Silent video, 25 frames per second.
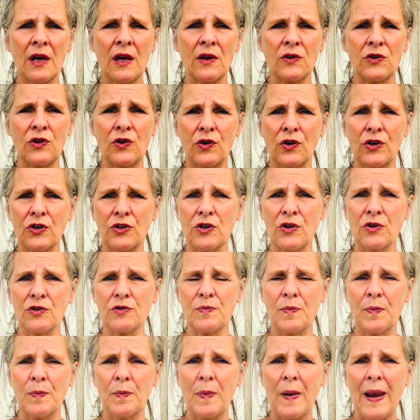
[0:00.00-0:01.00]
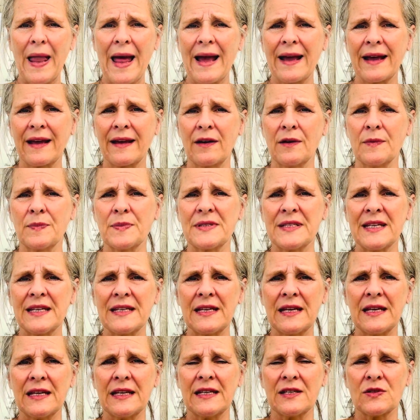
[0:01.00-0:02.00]
You can use black
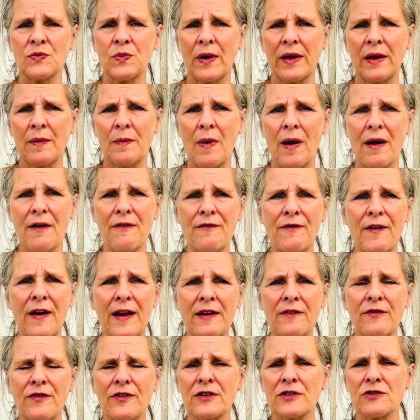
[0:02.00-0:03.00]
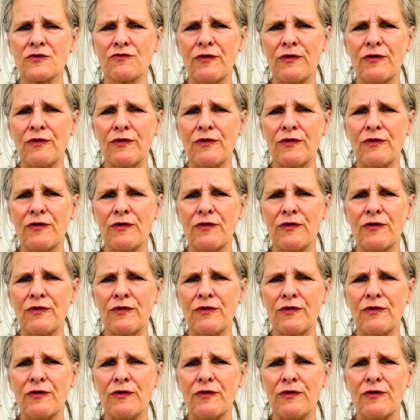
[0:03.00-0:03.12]
obsidian is one of my favorites.